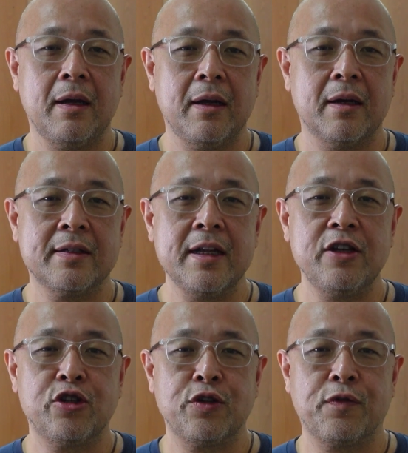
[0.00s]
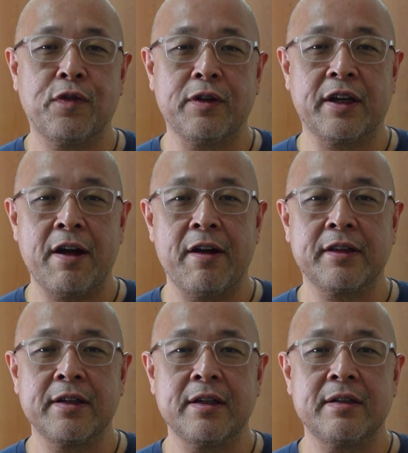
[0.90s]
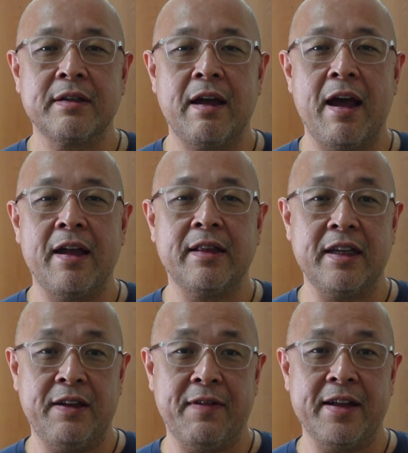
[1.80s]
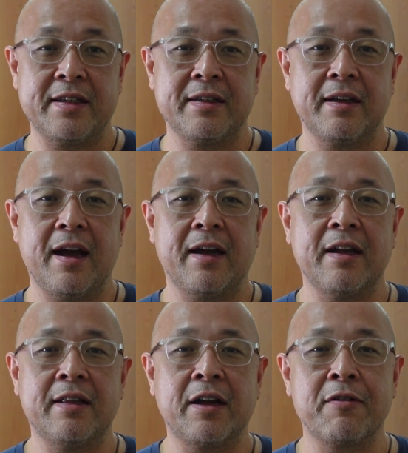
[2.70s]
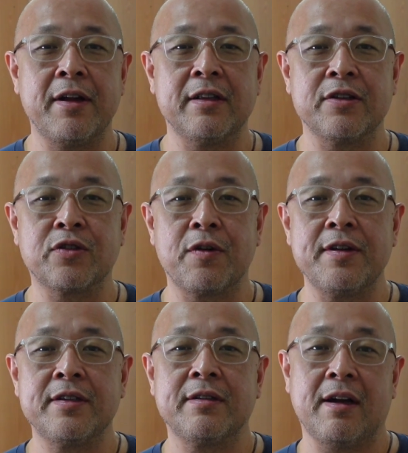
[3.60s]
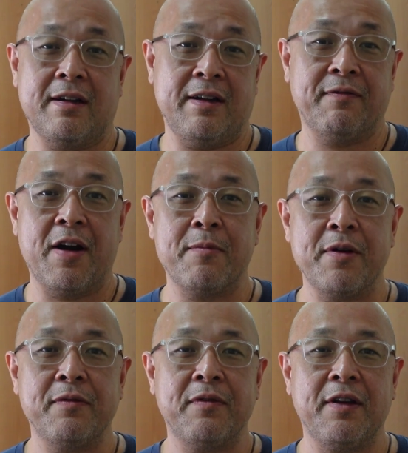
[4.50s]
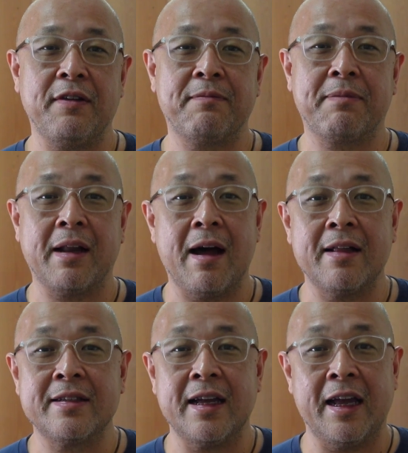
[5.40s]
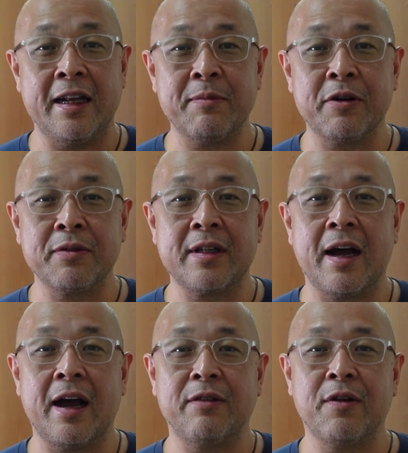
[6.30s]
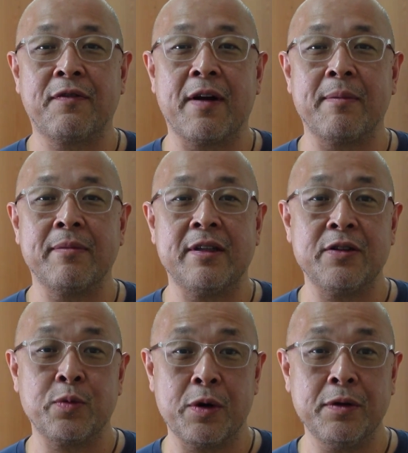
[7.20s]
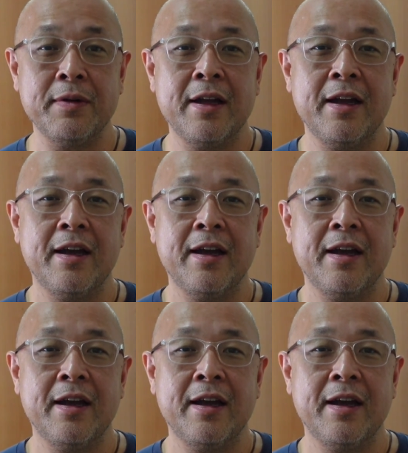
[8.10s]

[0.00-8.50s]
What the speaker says: A stage for the characters and the events. I can decorate the story's environment with plants and animals that are not from this world.